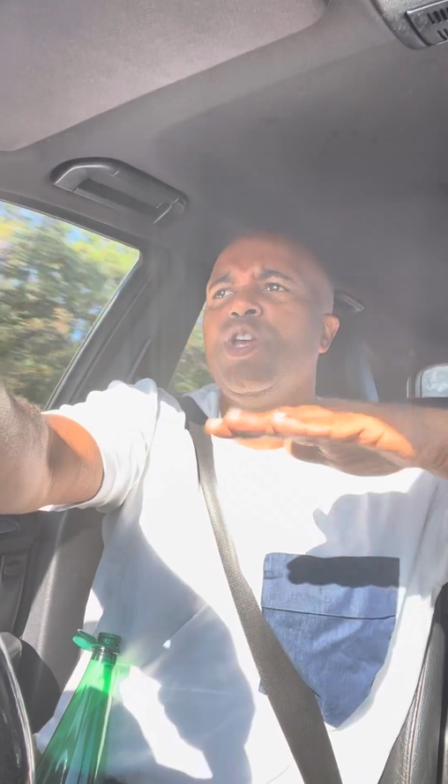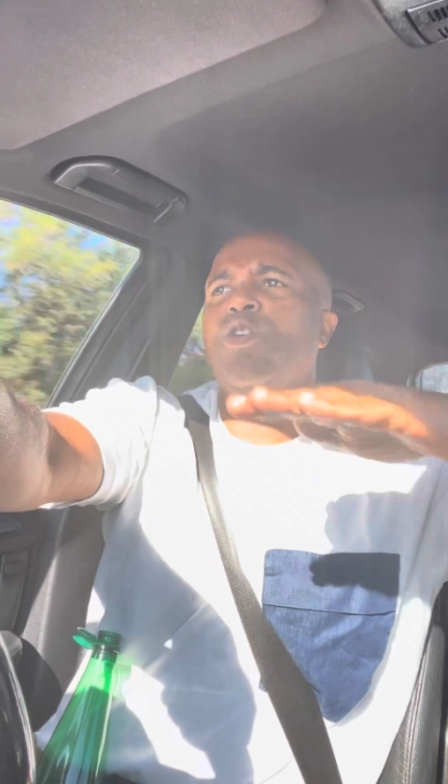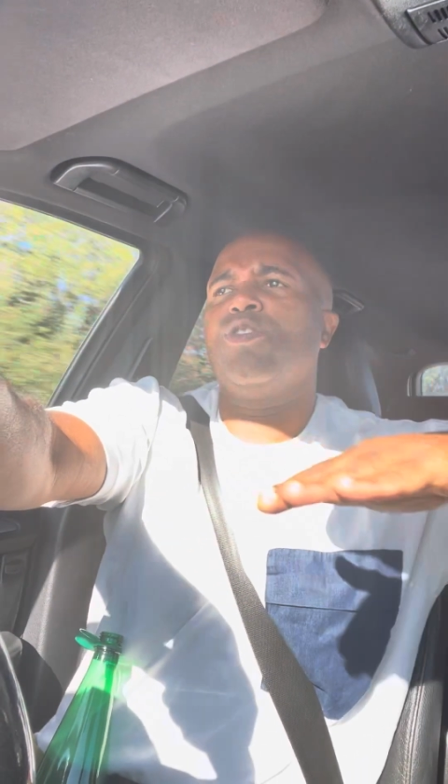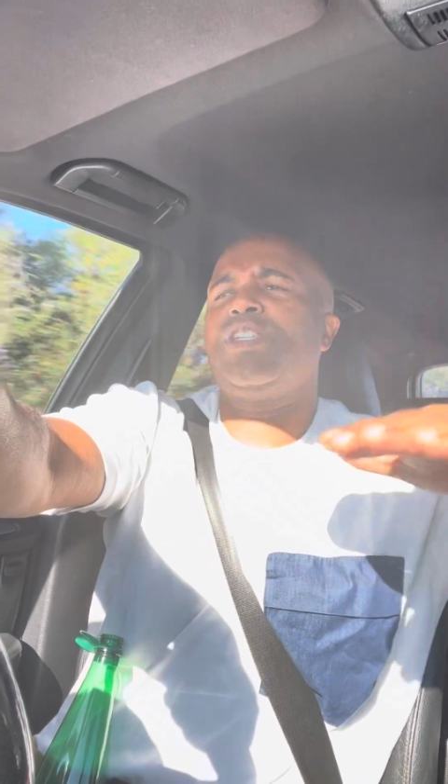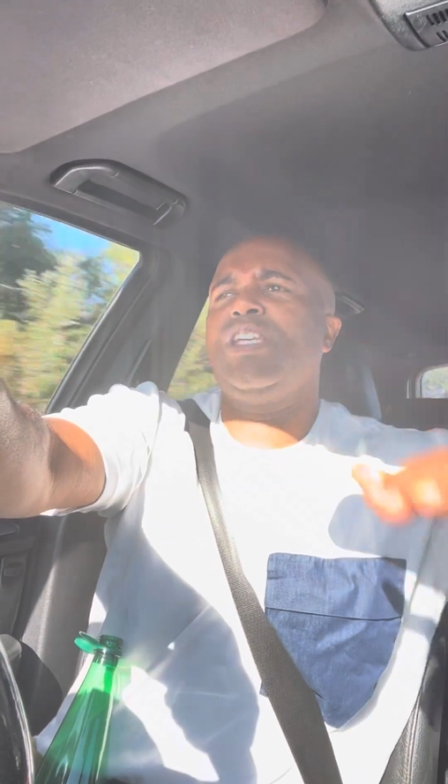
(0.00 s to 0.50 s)

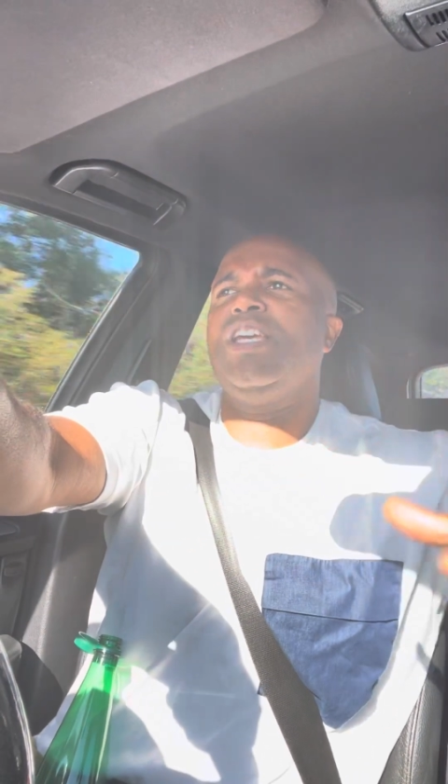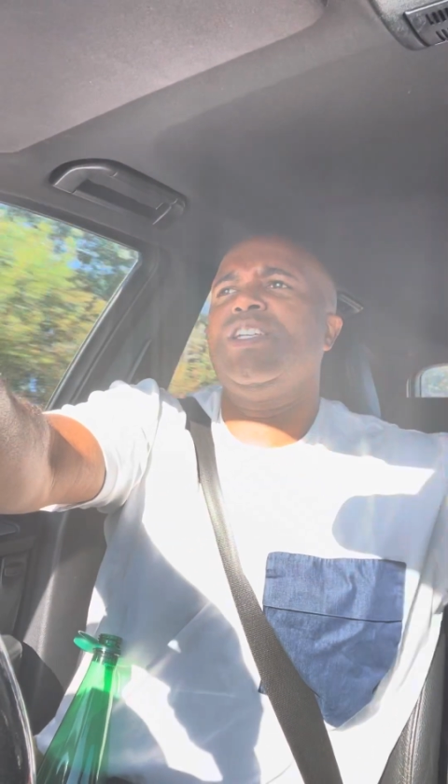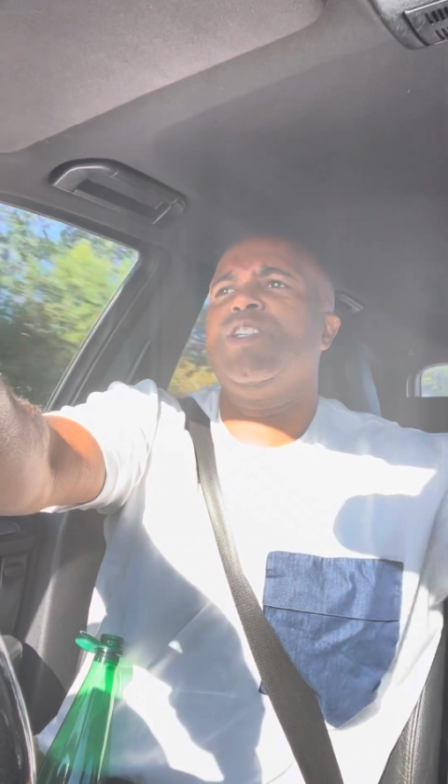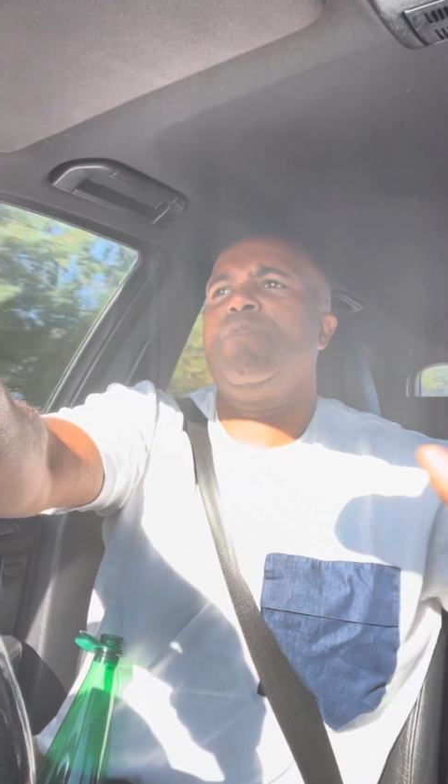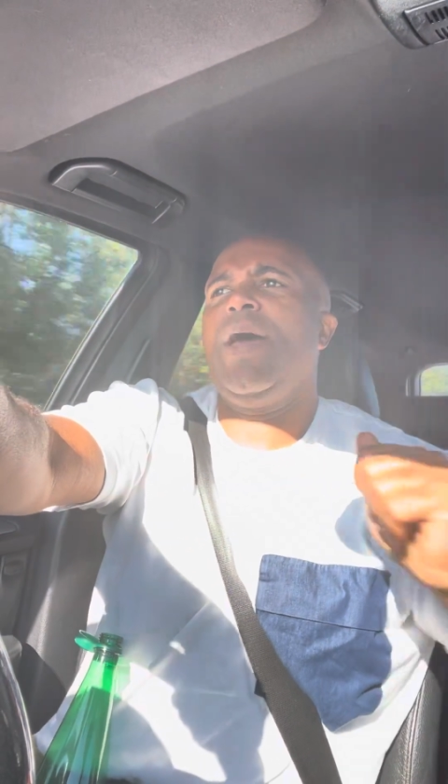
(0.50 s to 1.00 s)
your
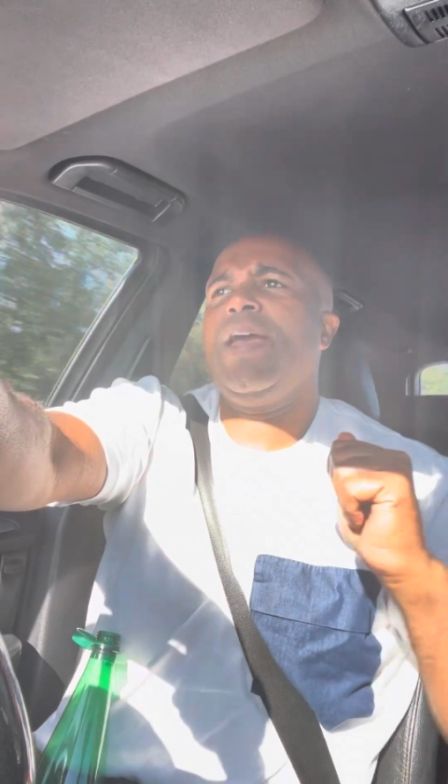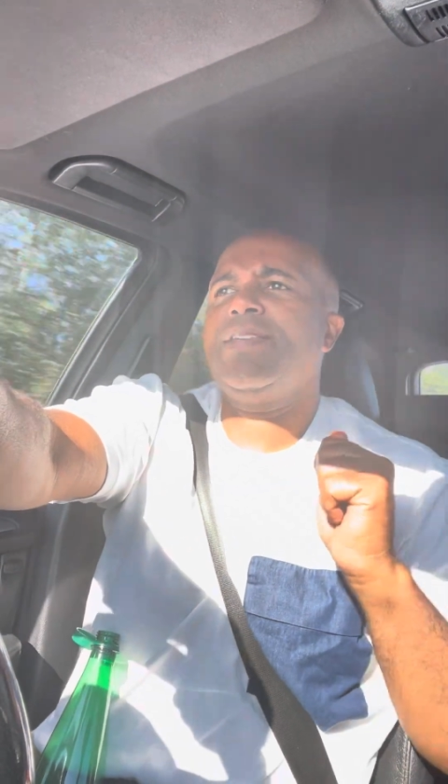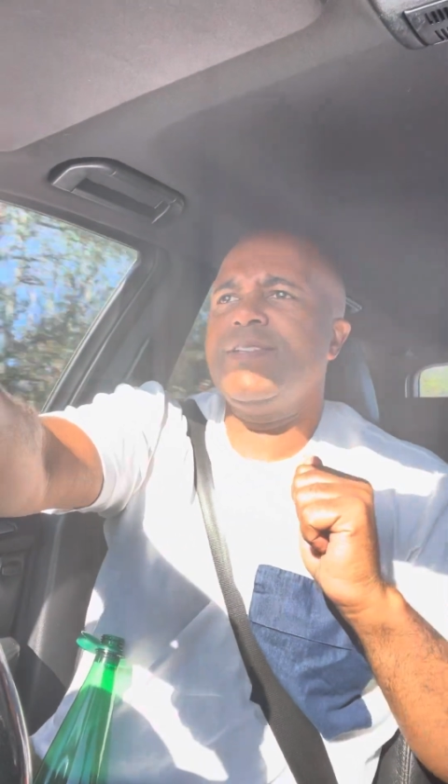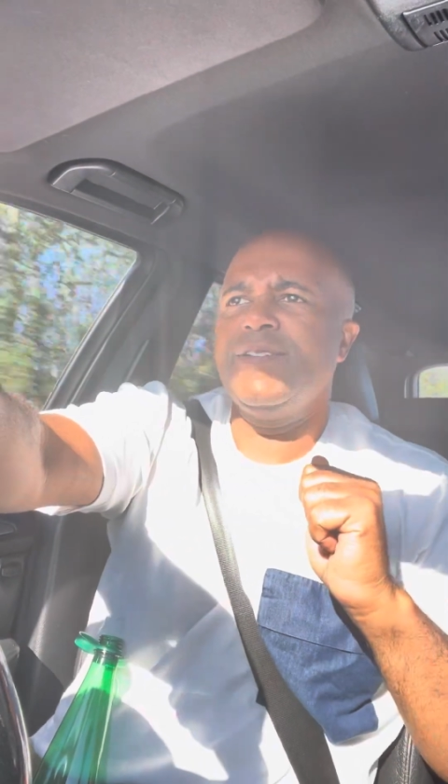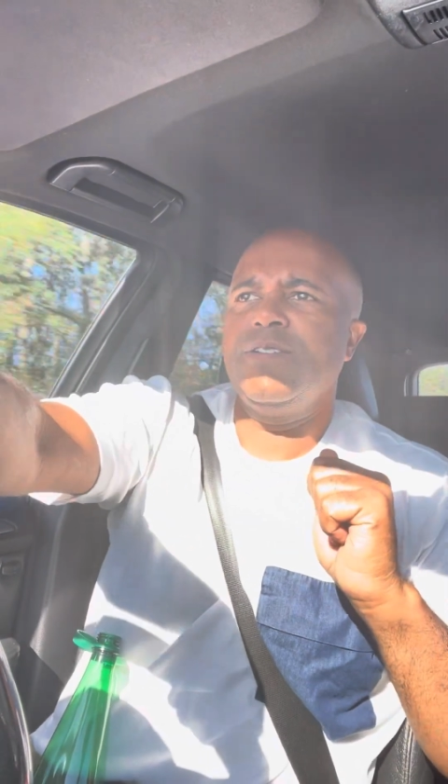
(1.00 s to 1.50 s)
season's
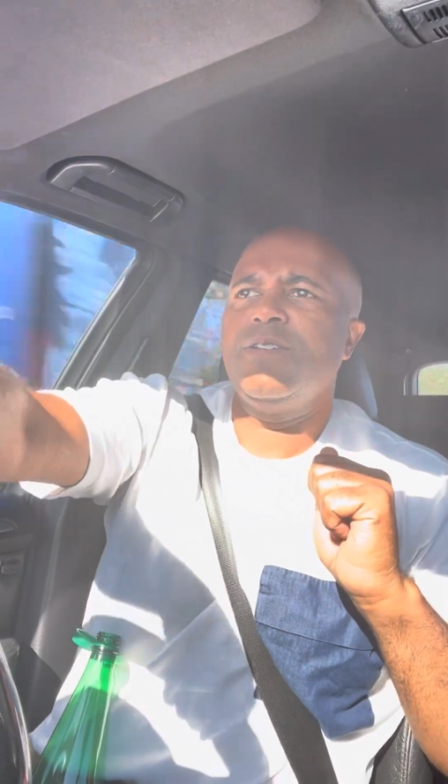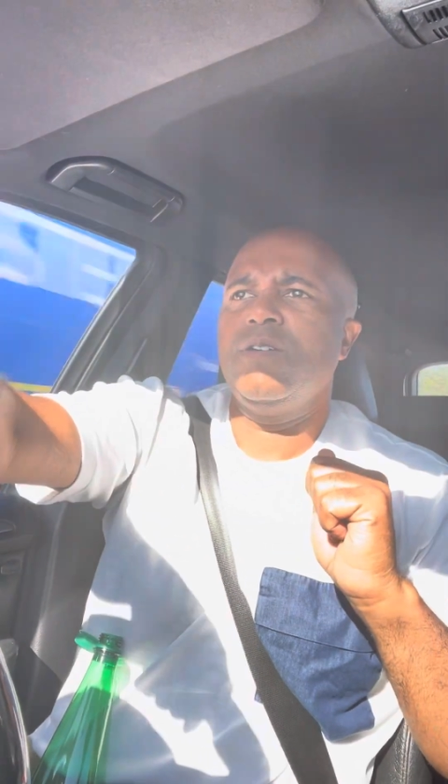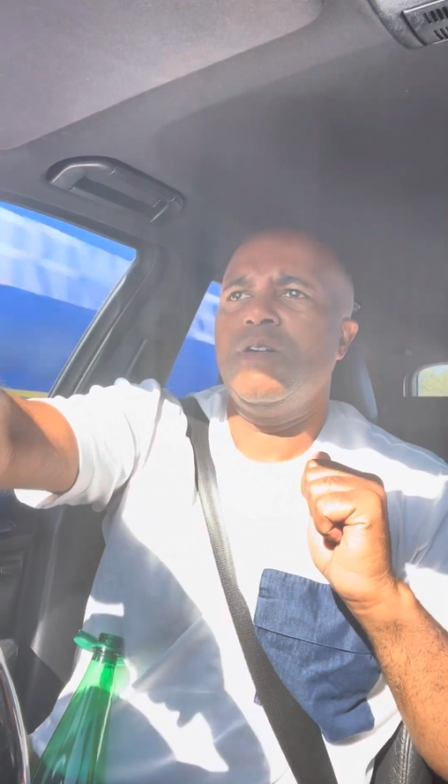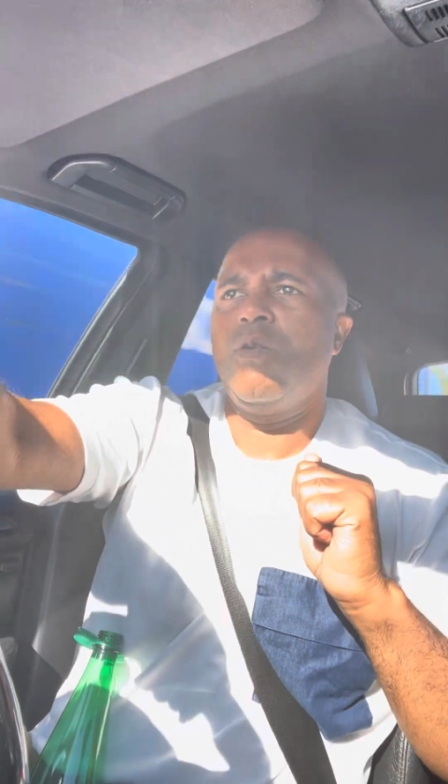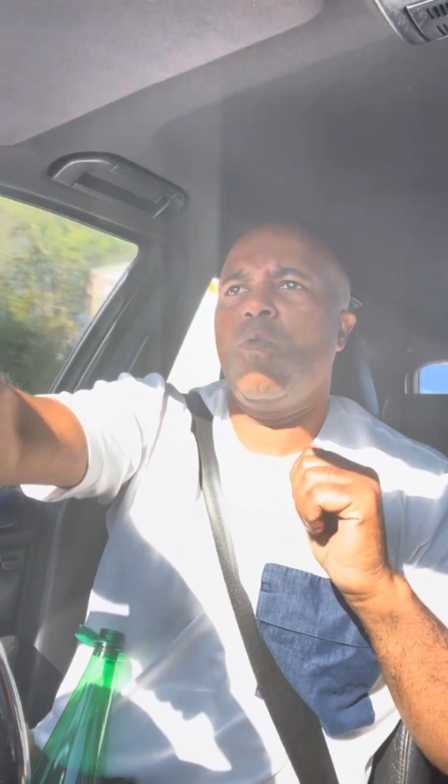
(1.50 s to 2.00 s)
best?
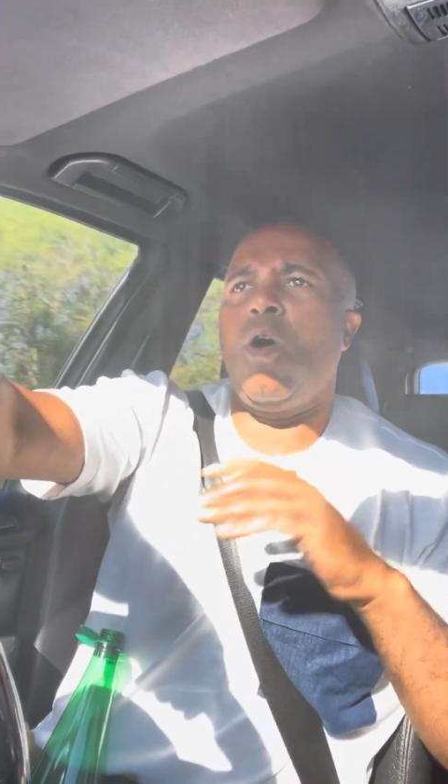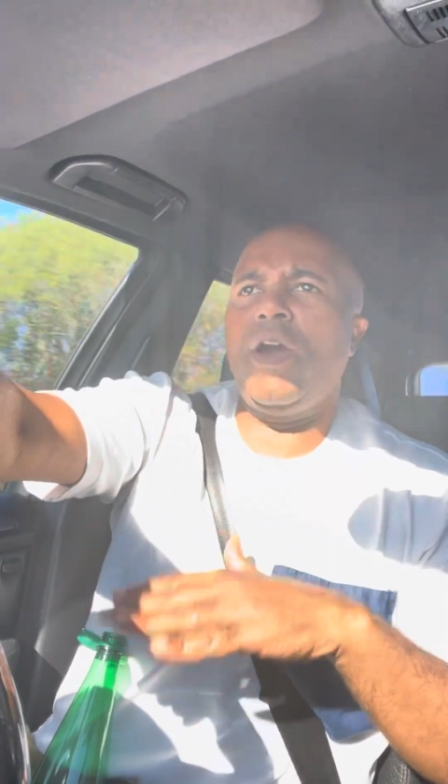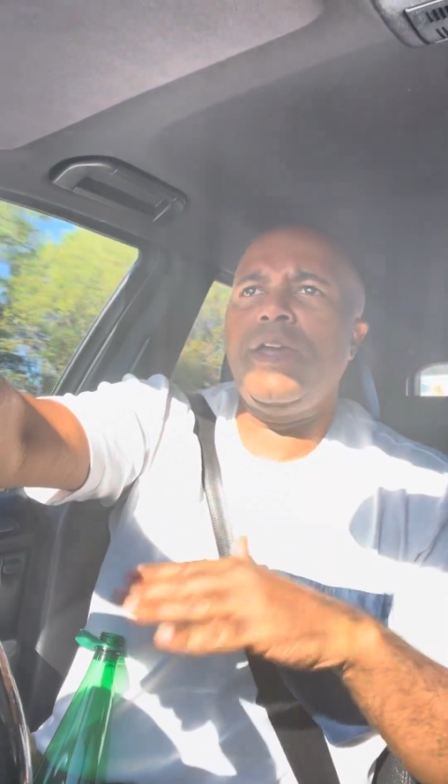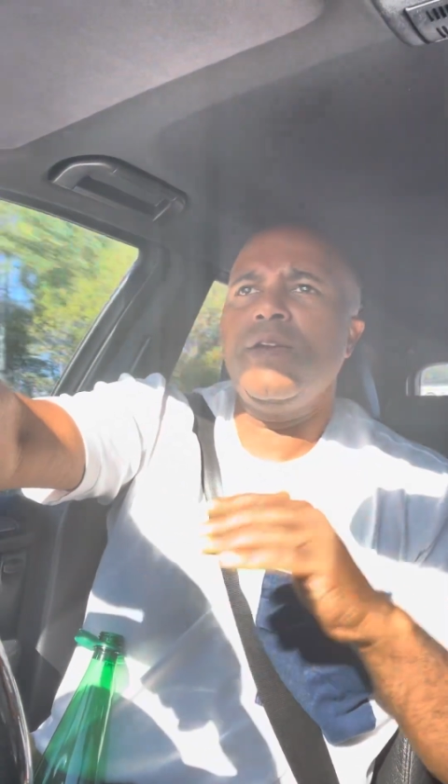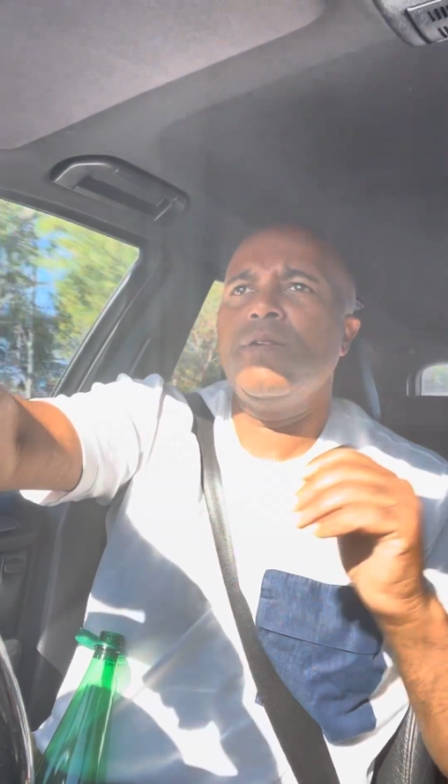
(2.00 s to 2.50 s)
Why?